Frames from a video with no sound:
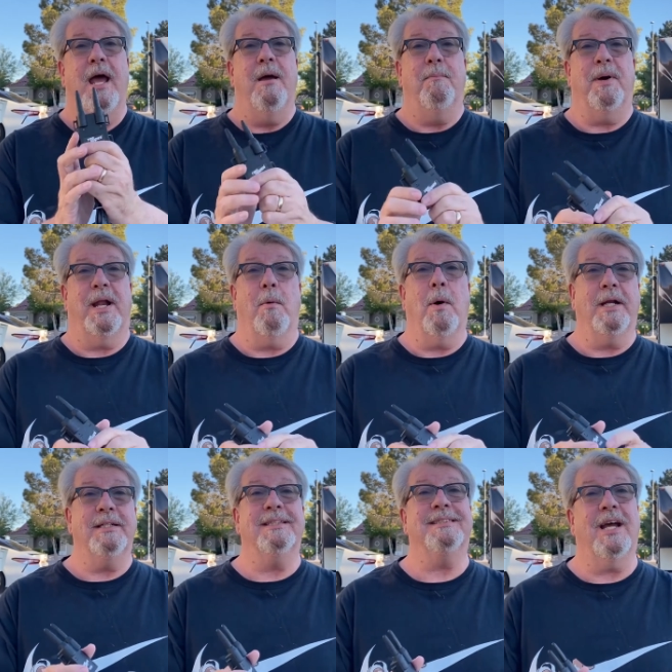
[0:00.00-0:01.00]
But I
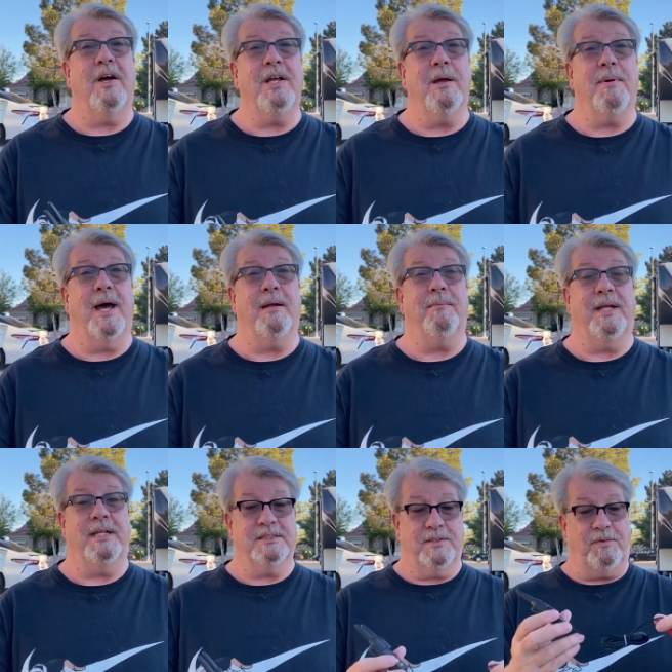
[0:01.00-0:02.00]
wanted to tell you about it
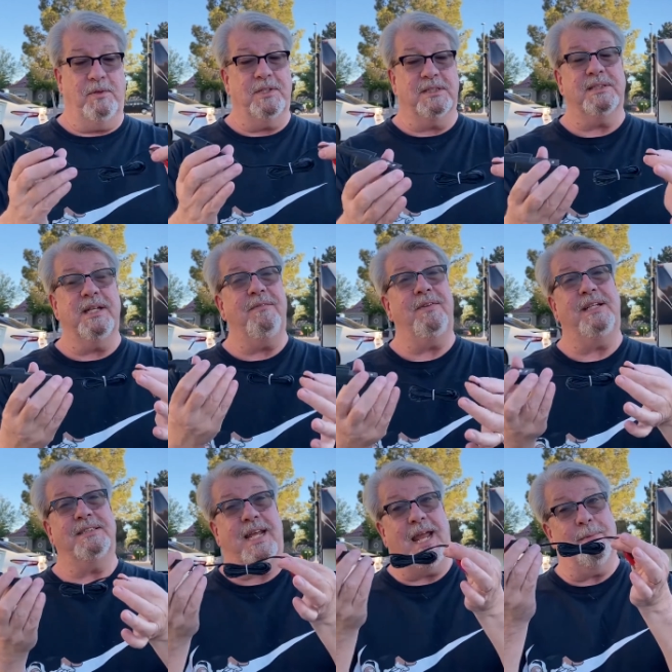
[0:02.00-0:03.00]
because if you just leave
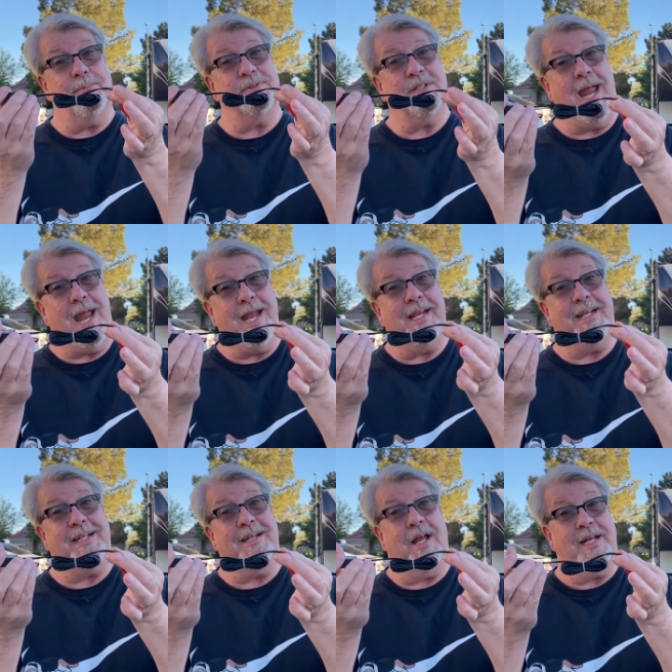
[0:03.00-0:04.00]
these cables
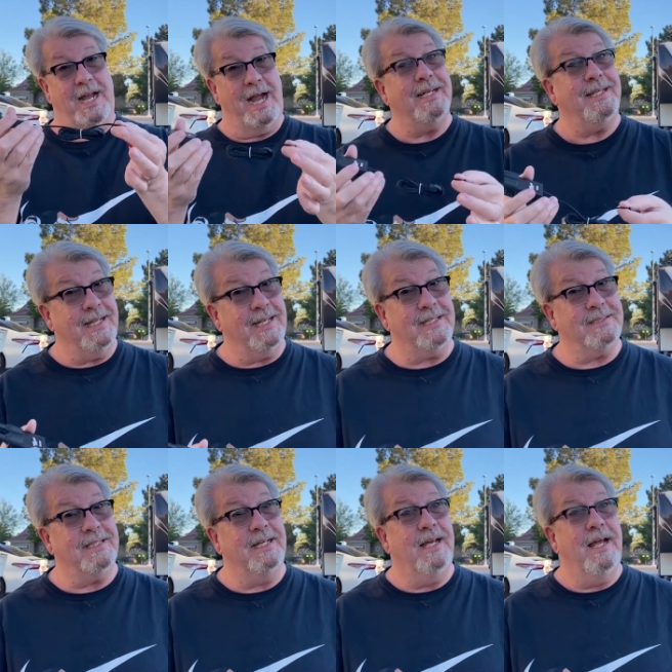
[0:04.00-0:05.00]
hanging like I did,
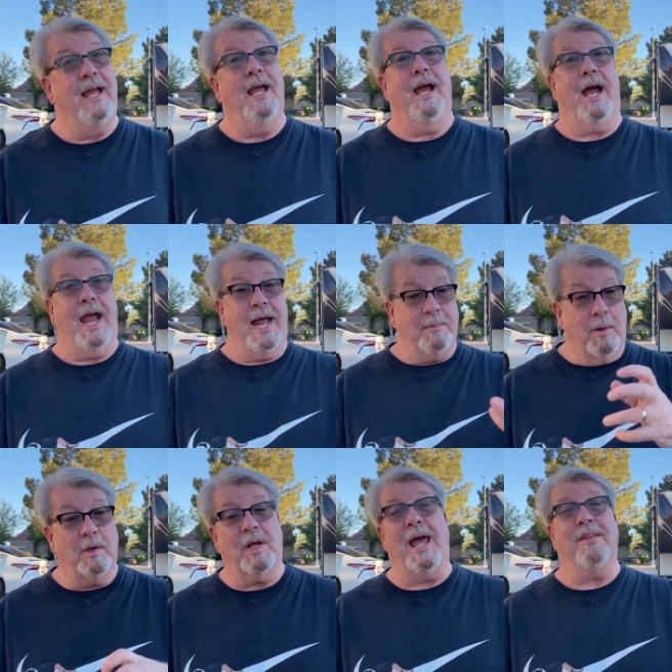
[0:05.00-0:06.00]
I had them
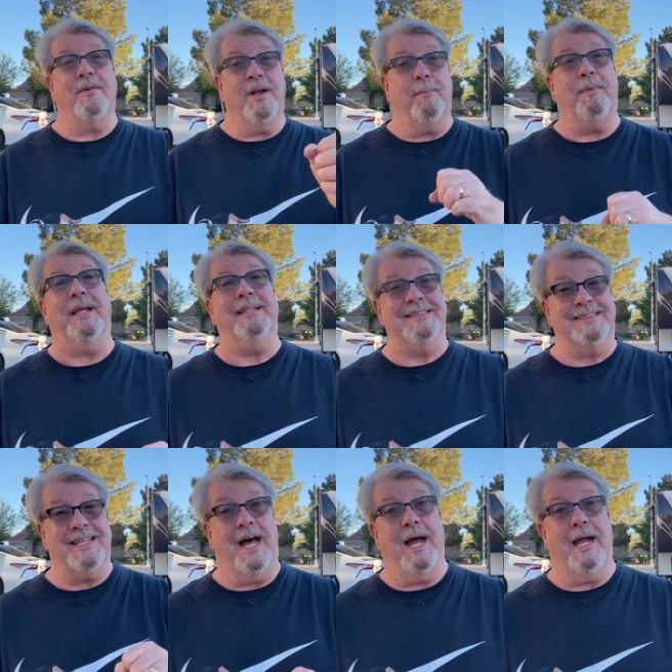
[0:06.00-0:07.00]
all gathered up
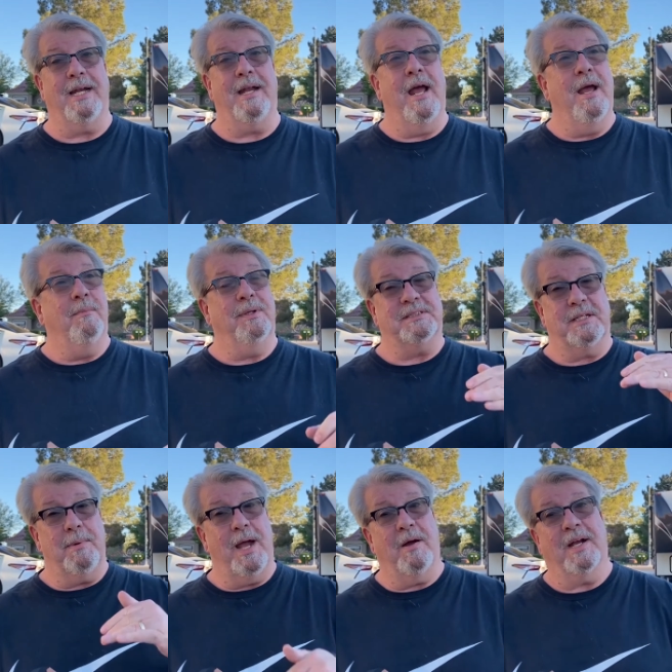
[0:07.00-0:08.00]
inside, but
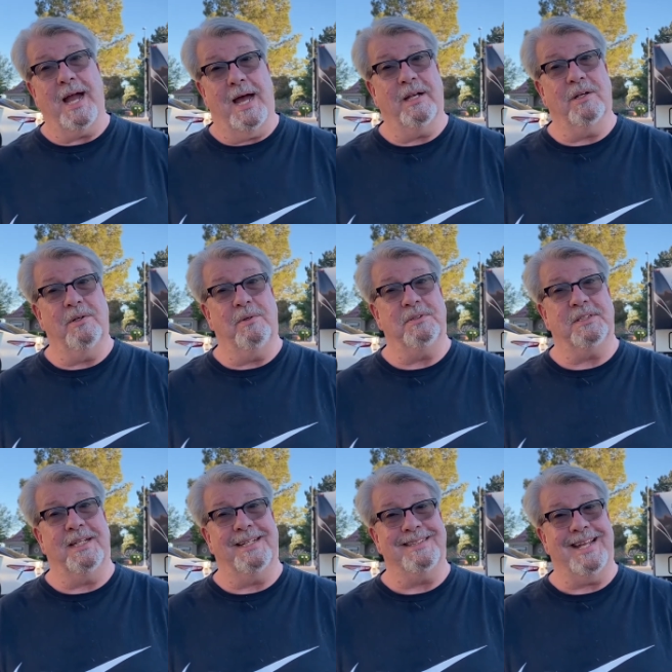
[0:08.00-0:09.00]
somehow it got loose
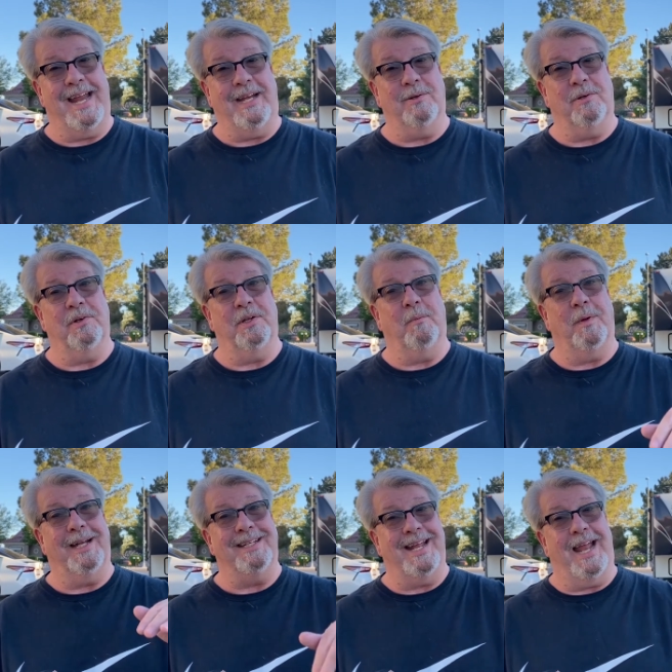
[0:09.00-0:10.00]
and it dangled, and
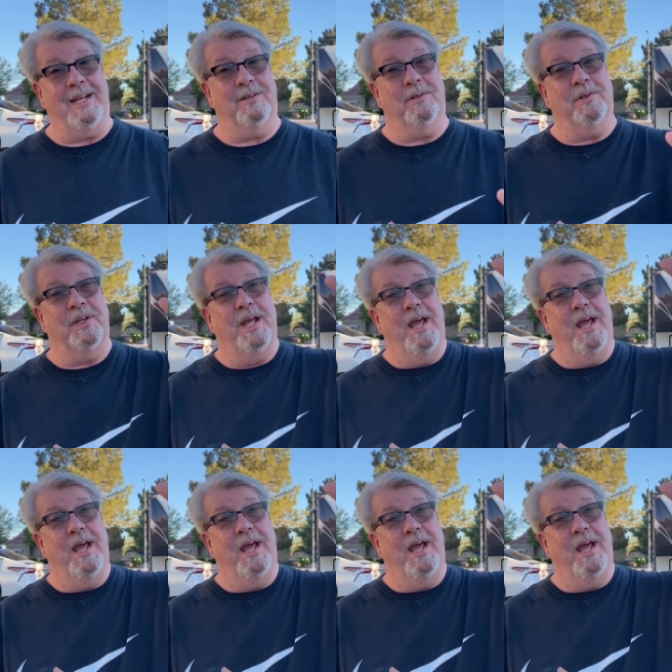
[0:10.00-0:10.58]
when it dangled,